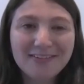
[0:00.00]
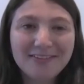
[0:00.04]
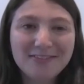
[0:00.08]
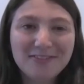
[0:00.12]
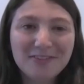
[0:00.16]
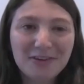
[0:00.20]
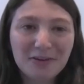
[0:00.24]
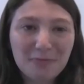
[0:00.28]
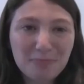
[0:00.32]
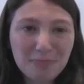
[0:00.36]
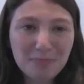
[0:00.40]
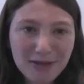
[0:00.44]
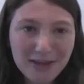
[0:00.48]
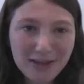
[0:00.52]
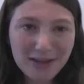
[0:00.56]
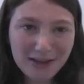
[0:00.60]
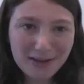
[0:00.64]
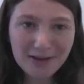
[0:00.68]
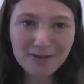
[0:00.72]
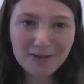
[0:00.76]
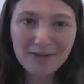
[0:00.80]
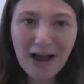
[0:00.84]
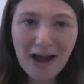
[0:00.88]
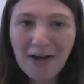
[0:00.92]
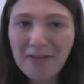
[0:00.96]
just being
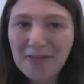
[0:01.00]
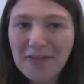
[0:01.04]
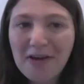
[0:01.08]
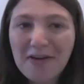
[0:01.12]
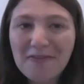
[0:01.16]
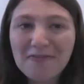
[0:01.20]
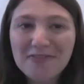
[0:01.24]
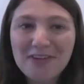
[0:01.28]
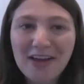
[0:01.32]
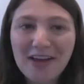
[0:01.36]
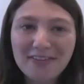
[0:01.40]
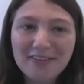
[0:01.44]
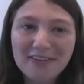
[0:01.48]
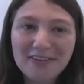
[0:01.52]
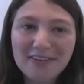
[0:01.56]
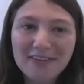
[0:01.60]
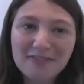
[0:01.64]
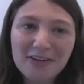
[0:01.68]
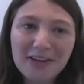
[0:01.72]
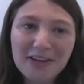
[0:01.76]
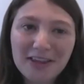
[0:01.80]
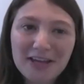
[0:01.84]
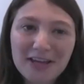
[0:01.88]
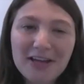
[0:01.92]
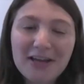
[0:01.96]
around them doesn't
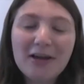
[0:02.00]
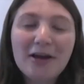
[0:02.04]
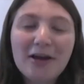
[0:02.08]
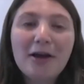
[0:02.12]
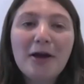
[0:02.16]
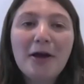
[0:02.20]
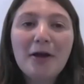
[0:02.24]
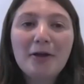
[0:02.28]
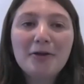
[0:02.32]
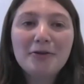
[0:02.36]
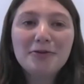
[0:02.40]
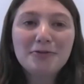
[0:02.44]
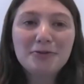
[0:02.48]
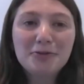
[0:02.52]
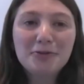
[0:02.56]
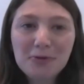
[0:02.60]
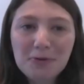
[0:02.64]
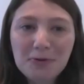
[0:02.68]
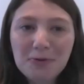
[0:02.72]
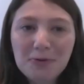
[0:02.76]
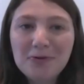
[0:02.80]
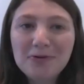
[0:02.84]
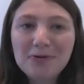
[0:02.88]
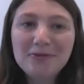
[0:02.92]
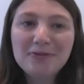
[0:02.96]
really
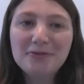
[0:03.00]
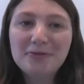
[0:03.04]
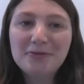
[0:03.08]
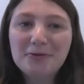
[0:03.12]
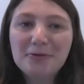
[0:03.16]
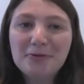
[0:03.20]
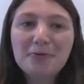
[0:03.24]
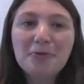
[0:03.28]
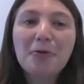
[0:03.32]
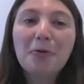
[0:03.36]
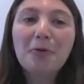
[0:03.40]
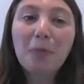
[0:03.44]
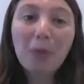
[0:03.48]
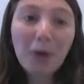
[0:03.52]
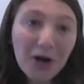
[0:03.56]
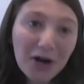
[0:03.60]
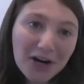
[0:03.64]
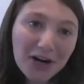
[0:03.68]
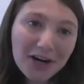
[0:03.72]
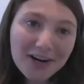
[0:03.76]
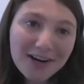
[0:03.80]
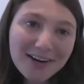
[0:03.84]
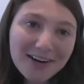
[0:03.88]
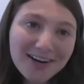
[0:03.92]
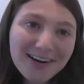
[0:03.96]
do the work.
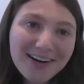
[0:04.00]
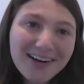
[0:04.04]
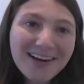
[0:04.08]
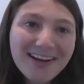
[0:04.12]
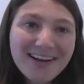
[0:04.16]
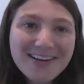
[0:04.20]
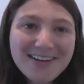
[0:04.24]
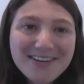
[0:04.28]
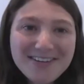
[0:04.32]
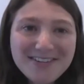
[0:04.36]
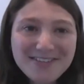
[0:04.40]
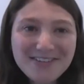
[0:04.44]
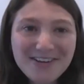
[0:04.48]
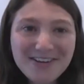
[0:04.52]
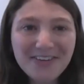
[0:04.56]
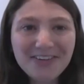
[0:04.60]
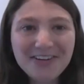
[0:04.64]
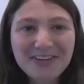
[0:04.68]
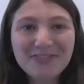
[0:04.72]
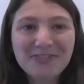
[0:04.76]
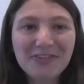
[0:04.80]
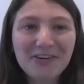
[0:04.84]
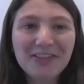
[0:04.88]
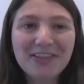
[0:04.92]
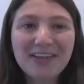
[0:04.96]
So
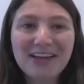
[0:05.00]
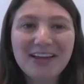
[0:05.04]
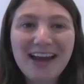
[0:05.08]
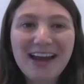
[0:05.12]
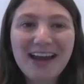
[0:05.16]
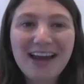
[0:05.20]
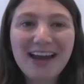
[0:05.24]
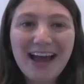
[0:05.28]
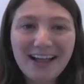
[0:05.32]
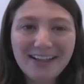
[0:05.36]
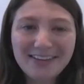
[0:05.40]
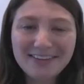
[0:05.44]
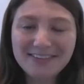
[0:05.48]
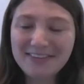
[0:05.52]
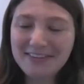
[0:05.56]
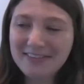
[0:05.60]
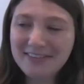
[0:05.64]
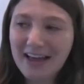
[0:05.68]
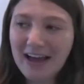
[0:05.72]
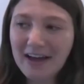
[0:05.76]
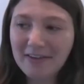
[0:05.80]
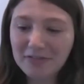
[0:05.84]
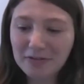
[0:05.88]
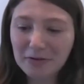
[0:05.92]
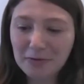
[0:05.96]
it's where the analysis
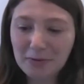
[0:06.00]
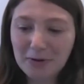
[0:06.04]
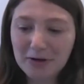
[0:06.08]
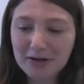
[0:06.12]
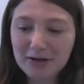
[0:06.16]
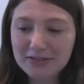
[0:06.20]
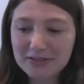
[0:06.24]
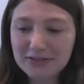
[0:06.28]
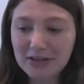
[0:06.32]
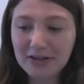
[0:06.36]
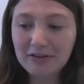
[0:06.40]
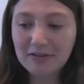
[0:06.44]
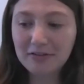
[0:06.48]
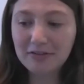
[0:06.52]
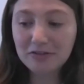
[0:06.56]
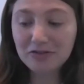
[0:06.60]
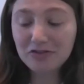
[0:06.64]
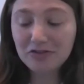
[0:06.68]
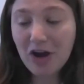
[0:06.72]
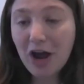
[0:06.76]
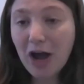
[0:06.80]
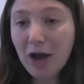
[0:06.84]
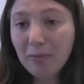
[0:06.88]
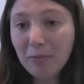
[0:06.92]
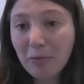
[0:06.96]
afterwards. And
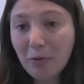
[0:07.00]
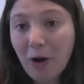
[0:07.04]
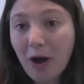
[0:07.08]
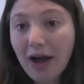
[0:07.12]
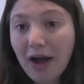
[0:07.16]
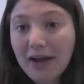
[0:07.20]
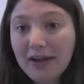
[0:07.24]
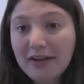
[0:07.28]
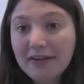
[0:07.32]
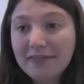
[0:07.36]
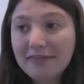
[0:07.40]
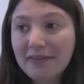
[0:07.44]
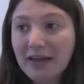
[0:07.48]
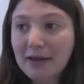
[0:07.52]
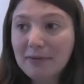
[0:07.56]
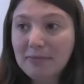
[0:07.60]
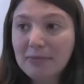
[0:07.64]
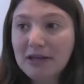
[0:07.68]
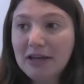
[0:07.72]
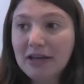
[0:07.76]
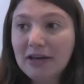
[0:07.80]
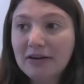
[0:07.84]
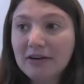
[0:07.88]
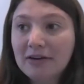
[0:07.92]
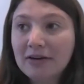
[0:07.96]
job wise, I
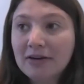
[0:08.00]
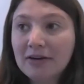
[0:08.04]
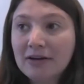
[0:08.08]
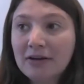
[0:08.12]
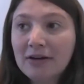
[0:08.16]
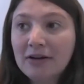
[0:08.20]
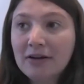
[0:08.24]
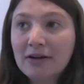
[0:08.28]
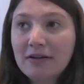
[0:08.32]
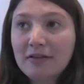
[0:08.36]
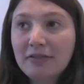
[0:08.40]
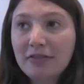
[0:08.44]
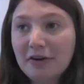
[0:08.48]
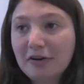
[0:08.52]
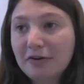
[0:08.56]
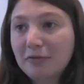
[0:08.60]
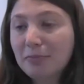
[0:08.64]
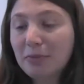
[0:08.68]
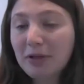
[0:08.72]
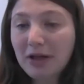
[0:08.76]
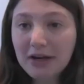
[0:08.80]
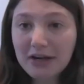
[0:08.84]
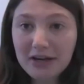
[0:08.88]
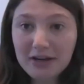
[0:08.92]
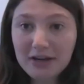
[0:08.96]
mean, there's
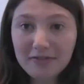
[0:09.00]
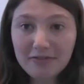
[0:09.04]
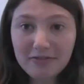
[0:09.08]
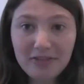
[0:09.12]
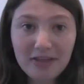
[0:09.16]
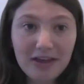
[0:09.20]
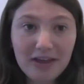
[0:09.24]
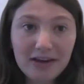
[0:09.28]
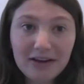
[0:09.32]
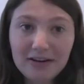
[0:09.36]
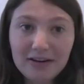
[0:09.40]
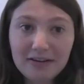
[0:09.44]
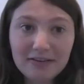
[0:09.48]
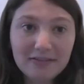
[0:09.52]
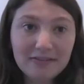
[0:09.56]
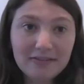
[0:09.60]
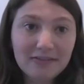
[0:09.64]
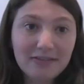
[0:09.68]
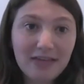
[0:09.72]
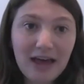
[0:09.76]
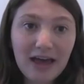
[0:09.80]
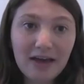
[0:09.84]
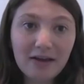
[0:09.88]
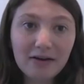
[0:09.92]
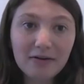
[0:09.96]
plenty of things
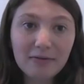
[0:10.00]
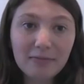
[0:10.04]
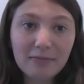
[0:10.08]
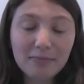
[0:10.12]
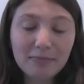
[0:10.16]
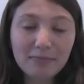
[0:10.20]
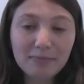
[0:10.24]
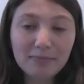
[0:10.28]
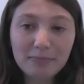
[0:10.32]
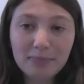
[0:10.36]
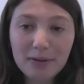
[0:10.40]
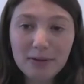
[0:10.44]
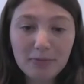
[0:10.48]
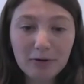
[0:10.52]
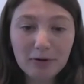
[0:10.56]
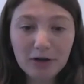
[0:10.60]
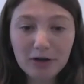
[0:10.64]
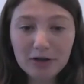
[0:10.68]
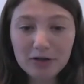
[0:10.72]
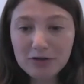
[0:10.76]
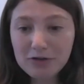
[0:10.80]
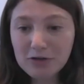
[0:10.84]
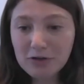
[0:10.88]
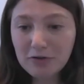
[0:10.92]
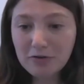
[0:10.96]
that people
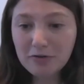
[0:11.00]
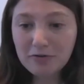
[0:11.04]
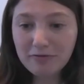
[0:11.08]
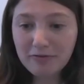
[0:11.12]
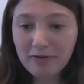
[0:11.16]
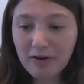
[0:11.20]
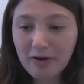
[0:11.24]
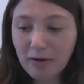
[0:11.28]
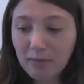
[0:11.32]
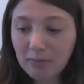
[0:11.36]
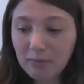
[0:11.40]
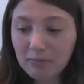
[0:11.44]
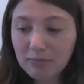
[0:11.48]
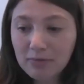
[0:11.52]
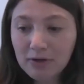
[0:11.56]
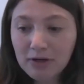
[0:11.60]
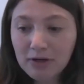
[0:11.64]
can do, from